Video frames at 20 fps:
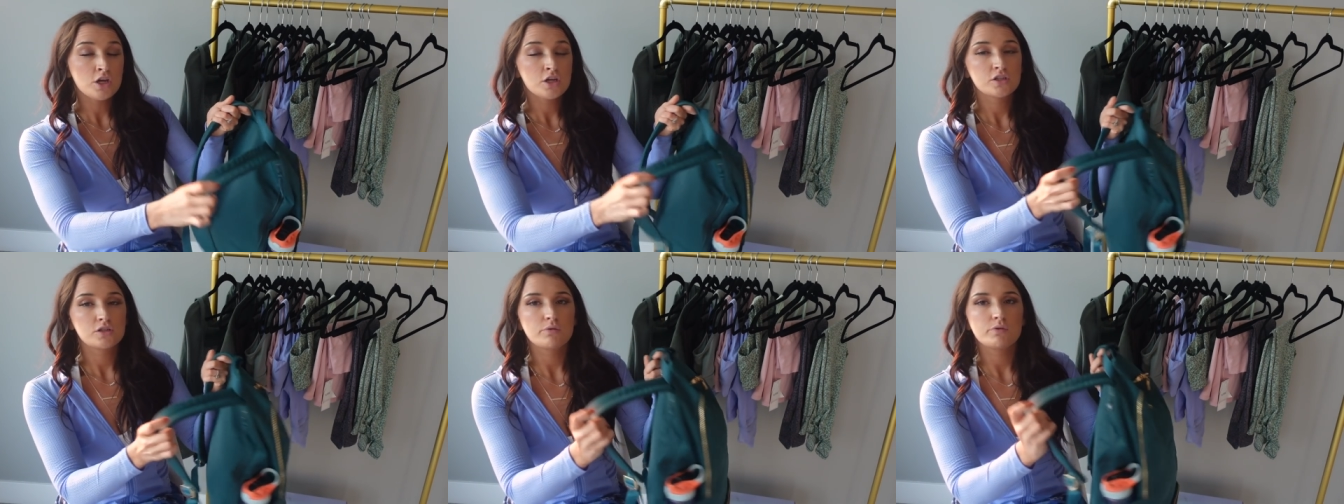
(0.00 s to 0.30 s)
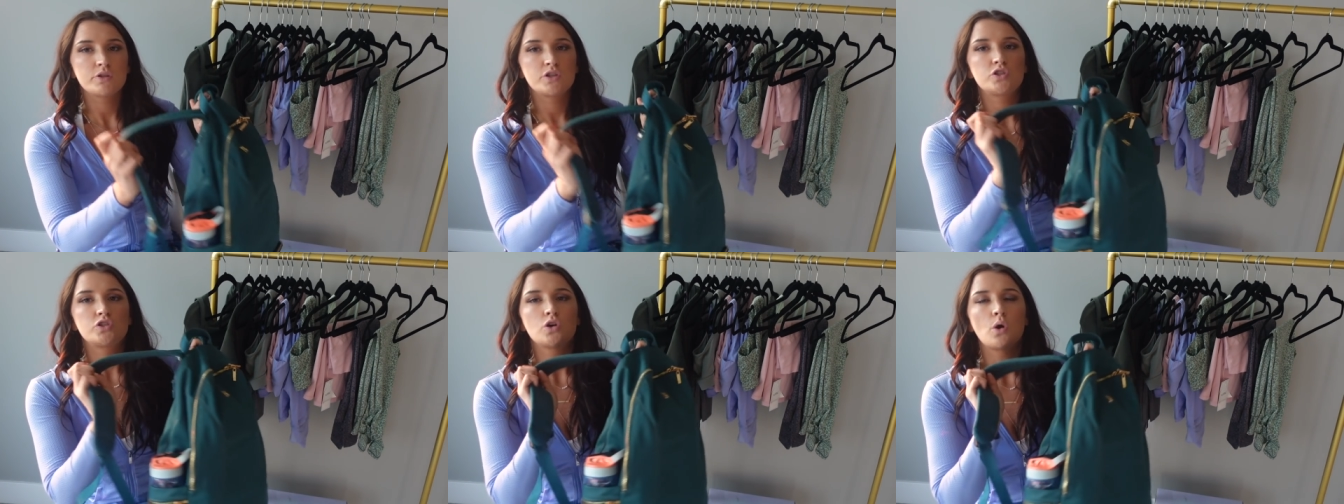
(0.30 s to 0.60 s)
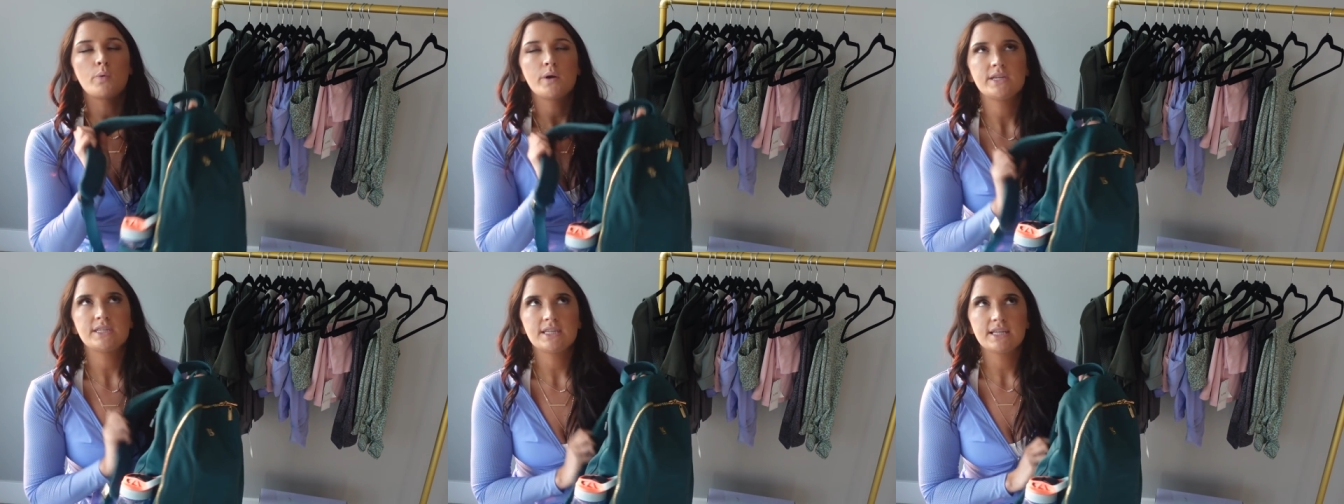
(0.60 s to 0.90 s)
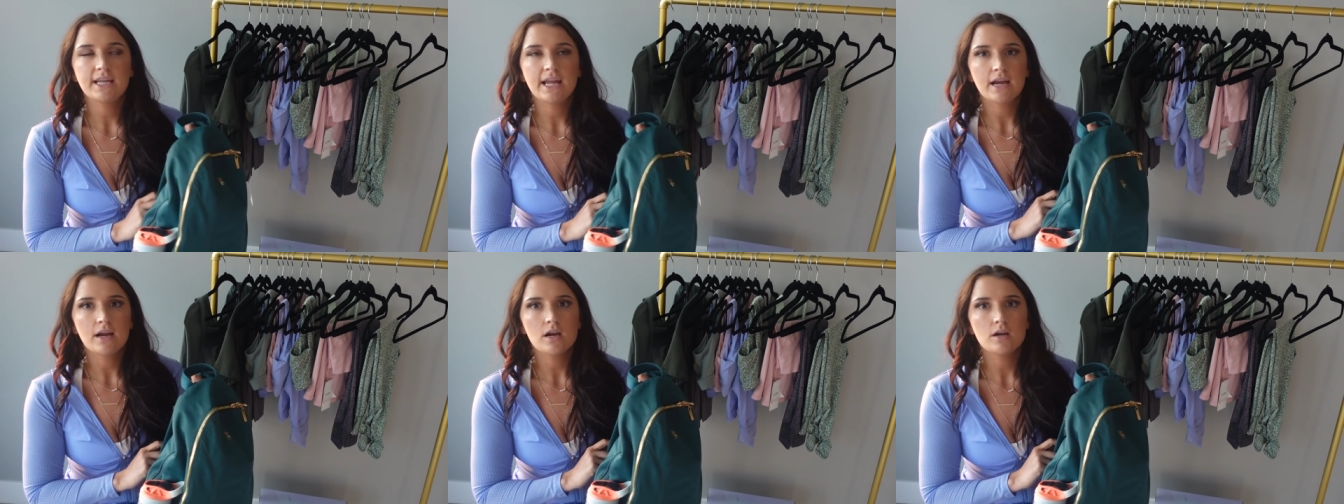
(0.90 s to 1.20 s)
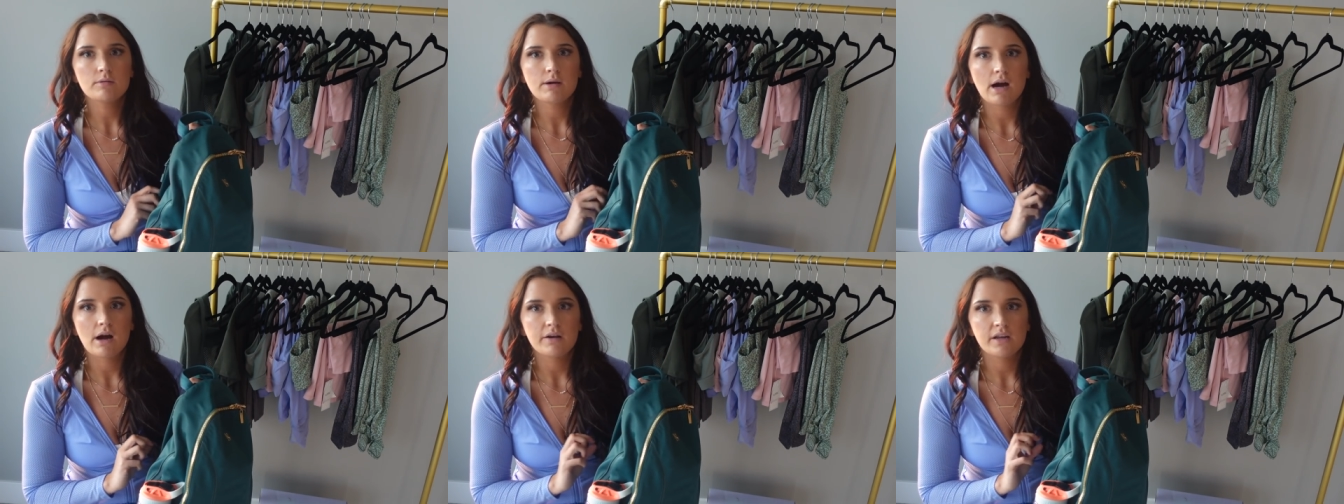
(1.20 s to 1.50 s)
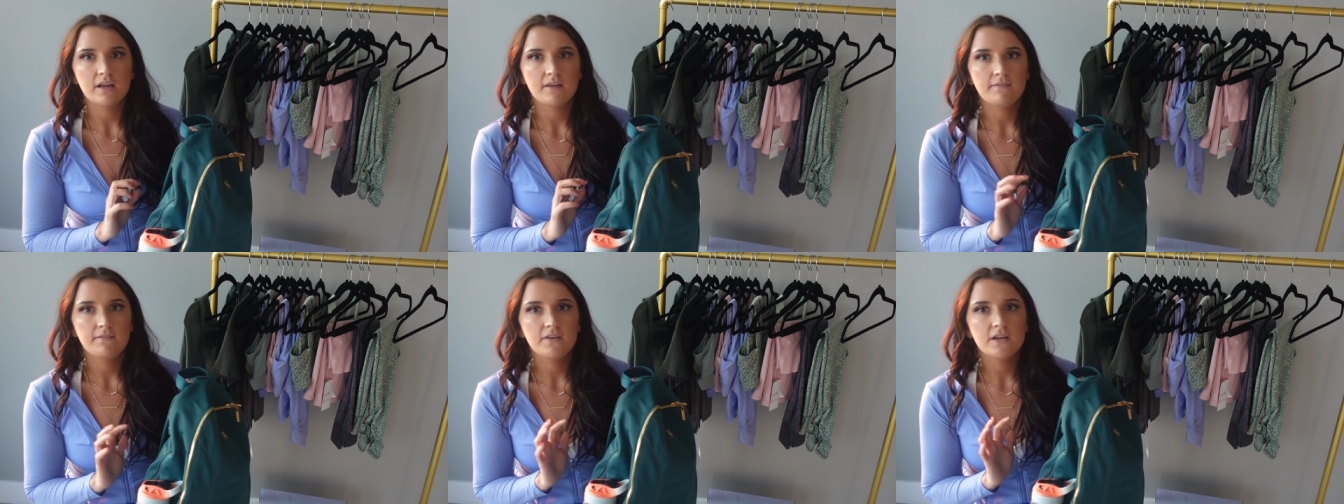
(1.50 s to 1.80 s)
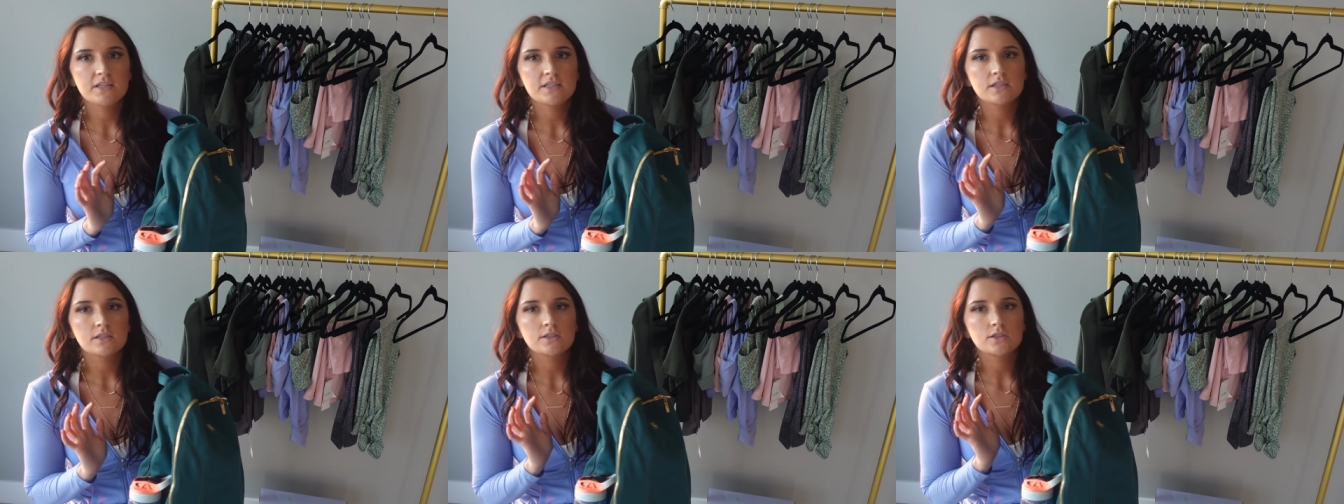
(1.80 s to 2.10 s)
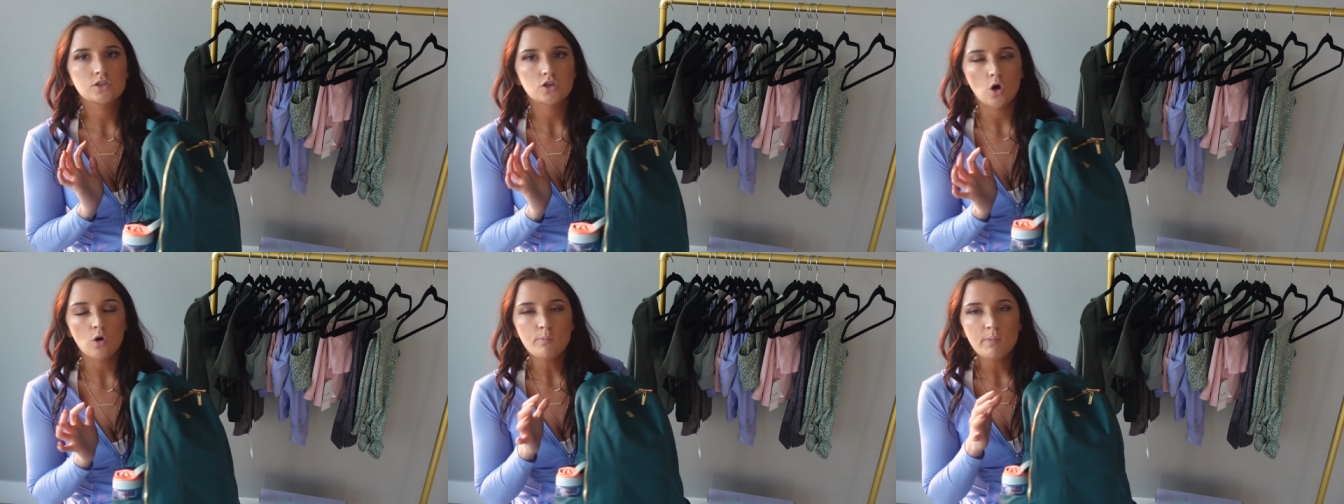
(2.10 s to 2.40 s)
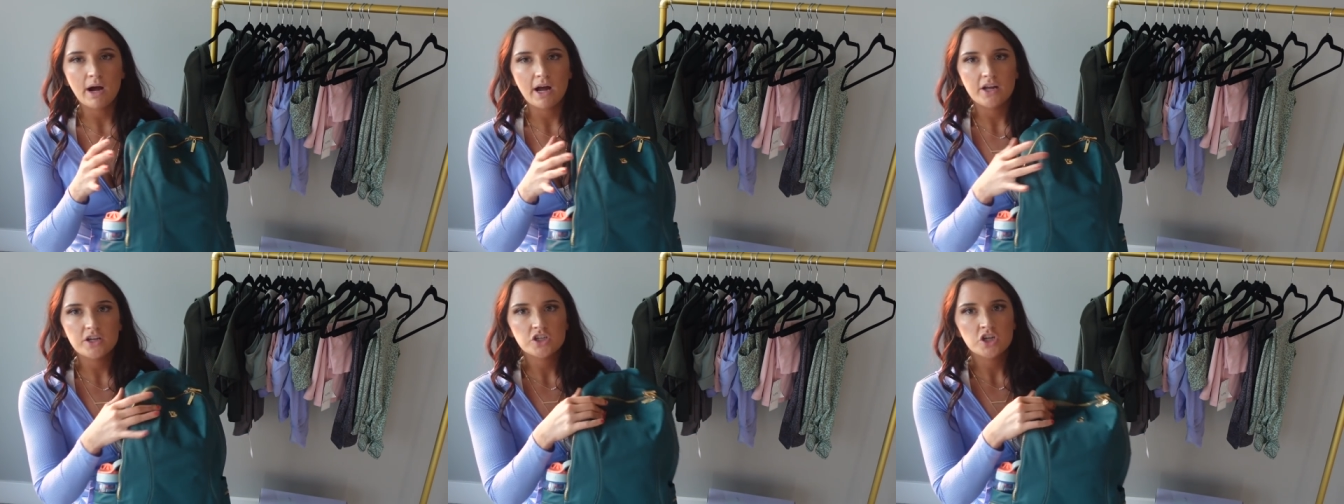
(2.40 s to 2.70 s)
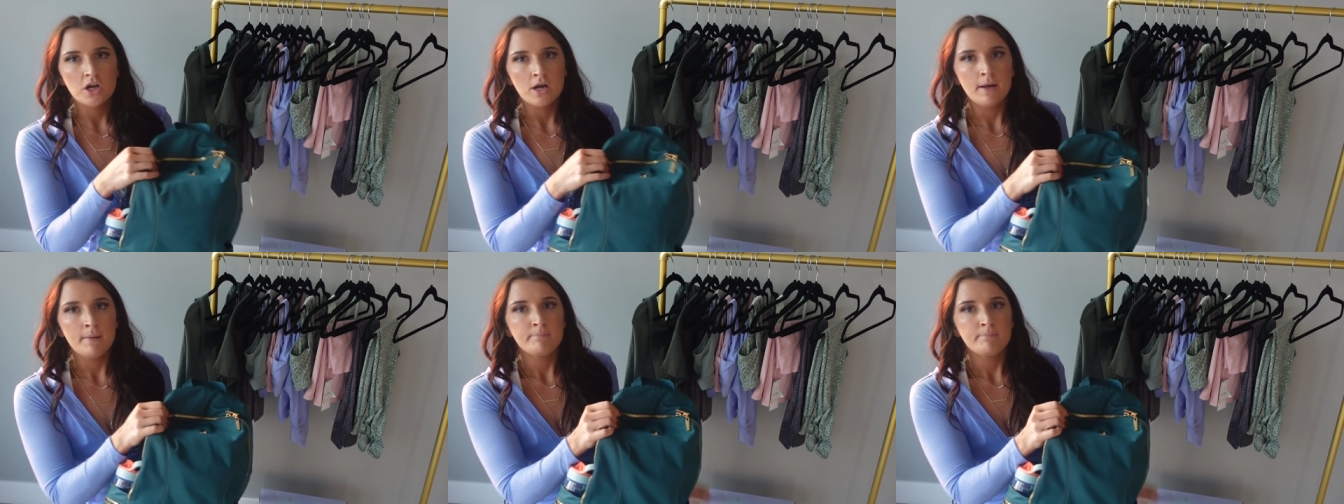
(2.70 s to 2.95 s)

So it's so easy to carry around. It fits so much.